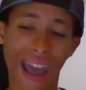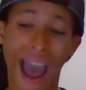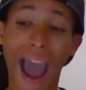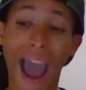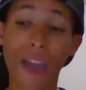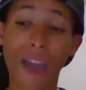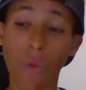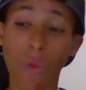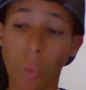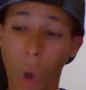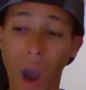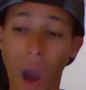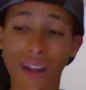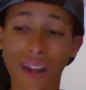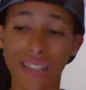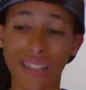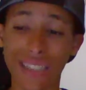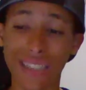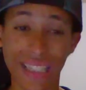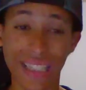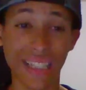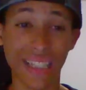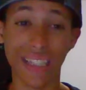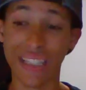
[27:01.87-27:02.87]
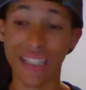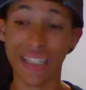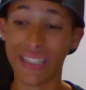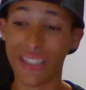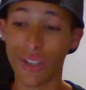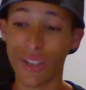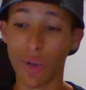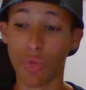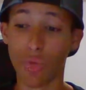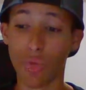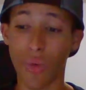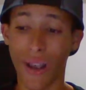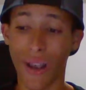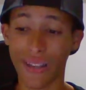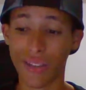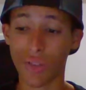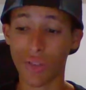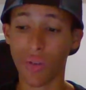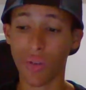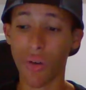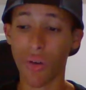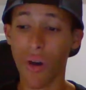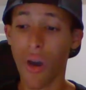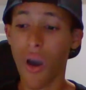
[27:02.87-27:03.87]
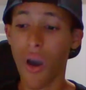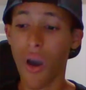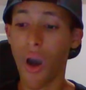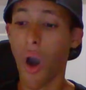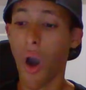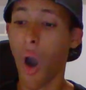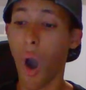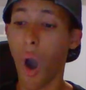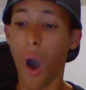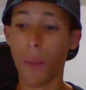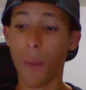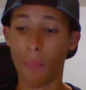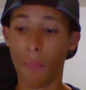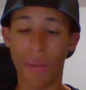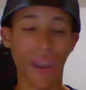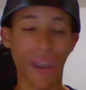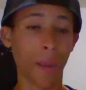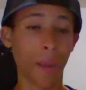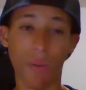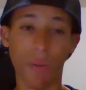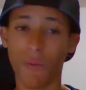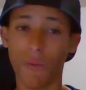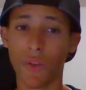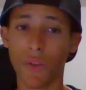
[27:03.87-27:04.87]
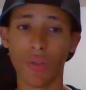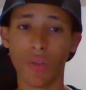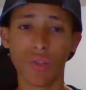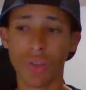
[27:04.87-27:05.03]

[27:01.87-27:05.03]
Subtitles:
I want to see these two wrestle on pay-per-view.